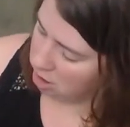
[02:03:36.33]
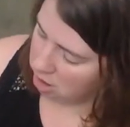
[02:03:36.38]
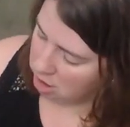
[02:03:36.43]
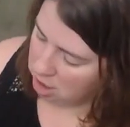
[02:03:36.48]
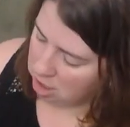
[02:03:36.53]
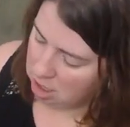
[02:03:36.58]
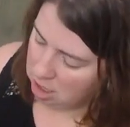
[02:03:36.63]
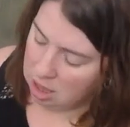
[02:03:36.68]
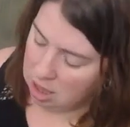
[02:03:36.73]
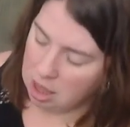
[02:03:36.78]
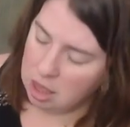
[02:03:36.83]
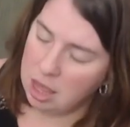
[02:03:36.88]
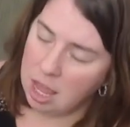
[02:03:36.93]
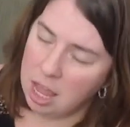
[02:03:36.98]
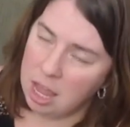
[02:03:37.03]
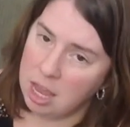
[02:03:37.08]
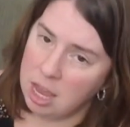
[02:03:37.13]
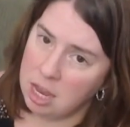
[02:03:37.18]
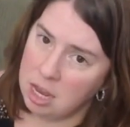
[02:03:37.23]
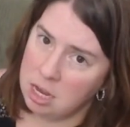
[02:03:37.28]

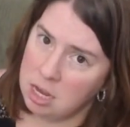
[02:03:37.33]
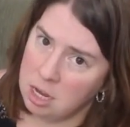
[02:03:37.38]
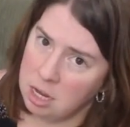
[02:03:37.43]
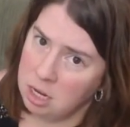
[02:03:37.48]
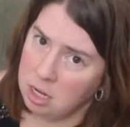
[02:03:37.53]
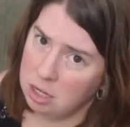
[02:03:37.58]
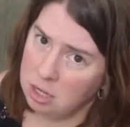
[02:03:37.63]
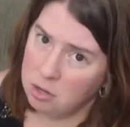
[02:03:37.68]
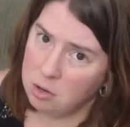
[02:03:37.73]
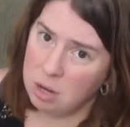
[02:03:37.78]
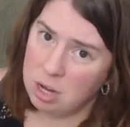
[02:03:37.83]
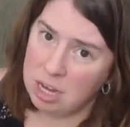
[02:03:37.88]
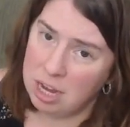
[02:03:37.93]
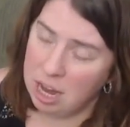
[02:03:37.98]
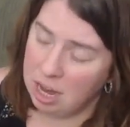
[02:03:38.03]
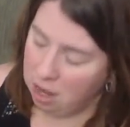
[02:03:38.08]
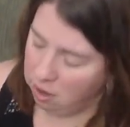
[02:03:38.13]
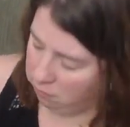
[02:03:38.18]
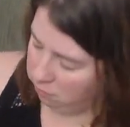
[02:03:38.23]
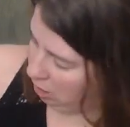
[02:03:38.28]
then you can get a
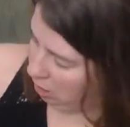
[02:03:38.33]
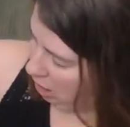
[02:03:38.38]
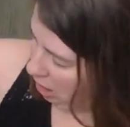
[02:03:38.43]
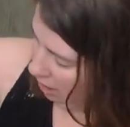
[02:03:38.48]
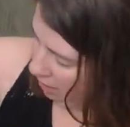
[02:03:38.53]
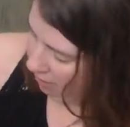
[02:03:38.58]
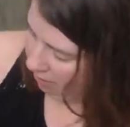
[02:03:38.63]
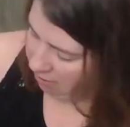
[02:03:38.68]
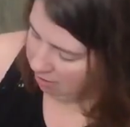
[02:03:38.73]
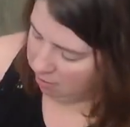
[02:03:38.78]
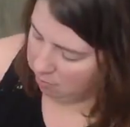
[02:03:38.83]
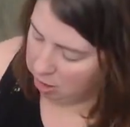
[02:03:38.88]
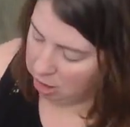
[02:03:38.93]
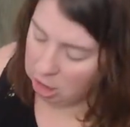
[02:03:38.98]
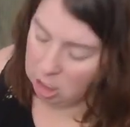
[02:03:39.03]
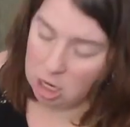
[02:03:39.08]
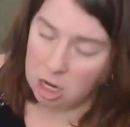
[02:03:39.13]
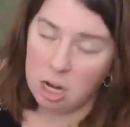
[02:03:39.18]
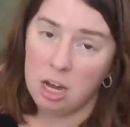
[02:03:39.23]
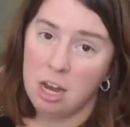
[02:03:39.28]
really similar
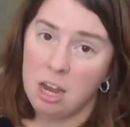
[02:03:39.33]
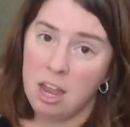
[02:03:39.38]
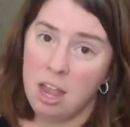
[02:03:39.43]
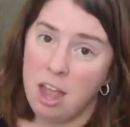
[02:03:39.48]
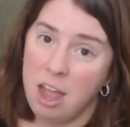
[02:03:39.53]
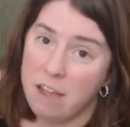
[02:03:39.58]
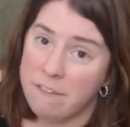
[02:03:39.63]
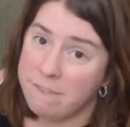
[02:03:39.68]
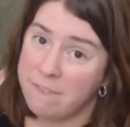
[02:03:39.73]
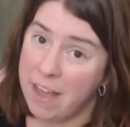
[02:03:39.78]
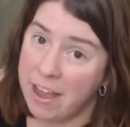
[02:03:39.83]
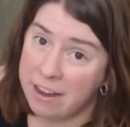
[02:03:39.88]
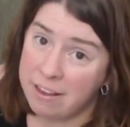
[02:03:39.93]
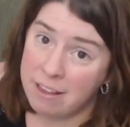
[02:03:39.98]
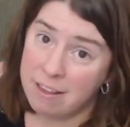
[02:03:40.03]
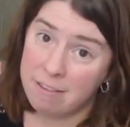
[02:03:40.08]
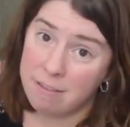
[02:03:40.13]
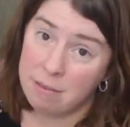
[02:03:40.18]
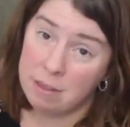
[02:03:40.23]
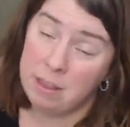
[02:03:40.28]
effect and
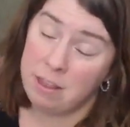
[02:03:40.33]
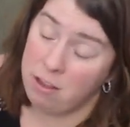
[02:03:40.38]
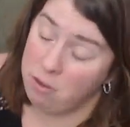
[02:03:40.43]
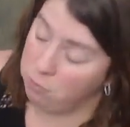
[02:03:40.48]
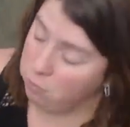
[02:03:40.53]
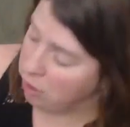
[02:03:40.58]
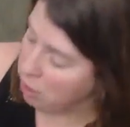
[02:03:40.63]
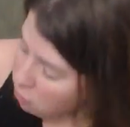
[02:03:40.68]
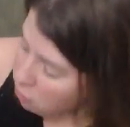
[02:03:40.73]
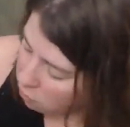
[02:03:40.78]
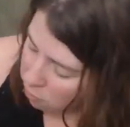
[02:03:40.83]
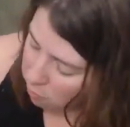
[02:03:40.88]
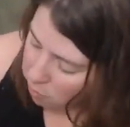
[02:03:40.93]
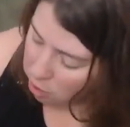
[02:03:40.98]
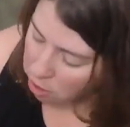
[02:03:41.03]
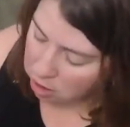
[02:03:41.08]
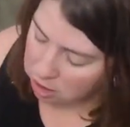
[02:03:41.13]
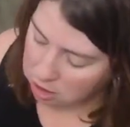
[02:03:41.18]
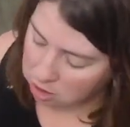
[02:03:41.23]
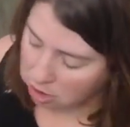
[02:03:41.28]
something that's reusable, and you
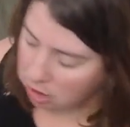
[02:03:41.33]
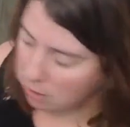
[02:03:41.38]
can mix